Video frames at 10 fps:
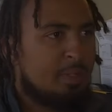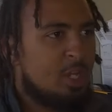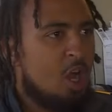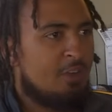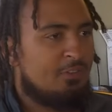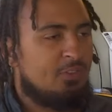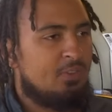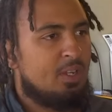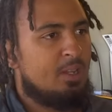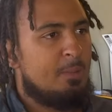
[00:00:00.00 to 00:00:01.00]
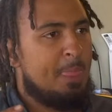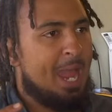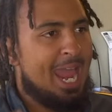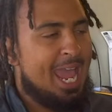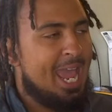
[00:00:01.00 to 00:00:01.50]
me off.
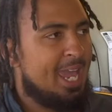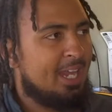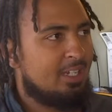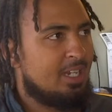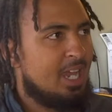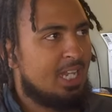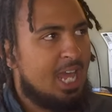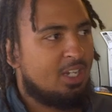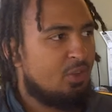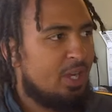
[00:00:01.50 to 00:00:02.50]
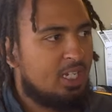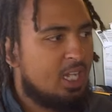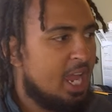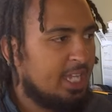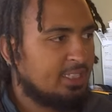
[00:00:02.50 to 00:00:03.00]
I had a lot of great
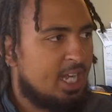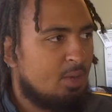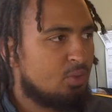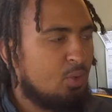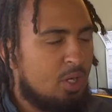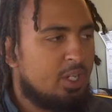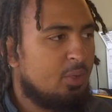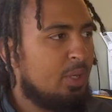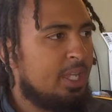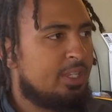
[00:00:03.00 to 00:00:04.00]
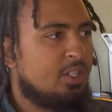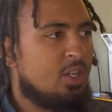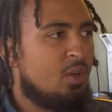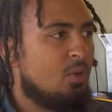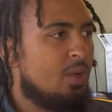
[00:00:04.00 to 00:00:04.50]
clients that I was working with, you
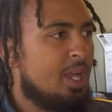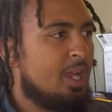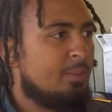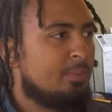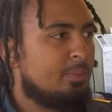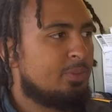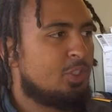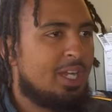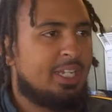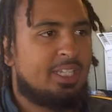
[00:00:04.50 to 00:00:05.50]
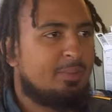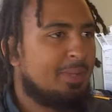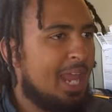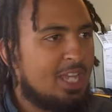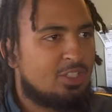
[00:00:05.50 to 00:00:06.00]
know, um, trying to get them
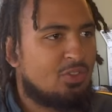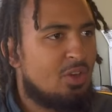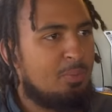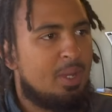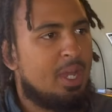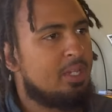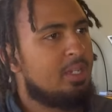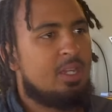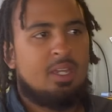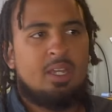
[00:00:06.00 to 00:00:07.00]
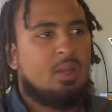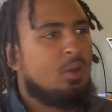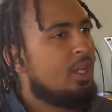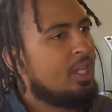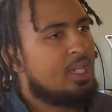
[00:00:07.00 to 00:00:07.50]
in escrow, but
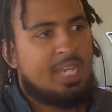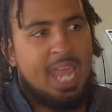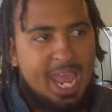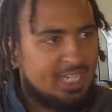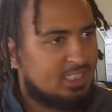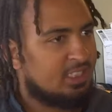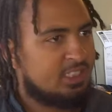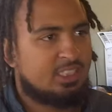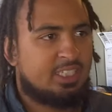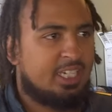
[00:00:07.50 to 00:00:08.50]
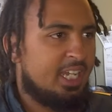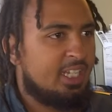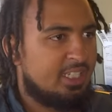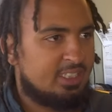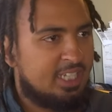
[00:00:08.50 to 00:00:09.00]
cash is just
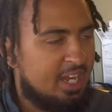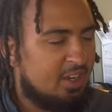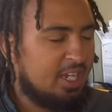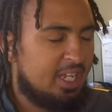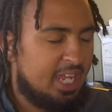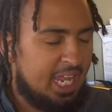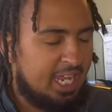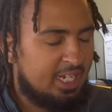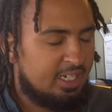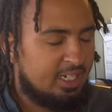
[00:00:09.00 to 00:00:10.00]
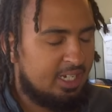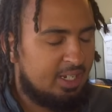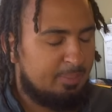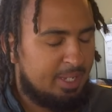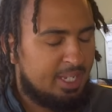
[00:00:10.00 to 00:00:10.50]
killing this area. And
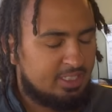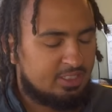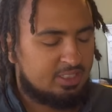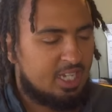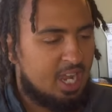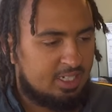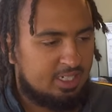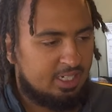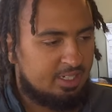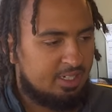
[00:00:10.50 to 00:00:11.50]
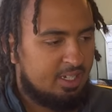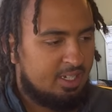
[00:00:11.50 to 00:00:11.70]
being in Stockton,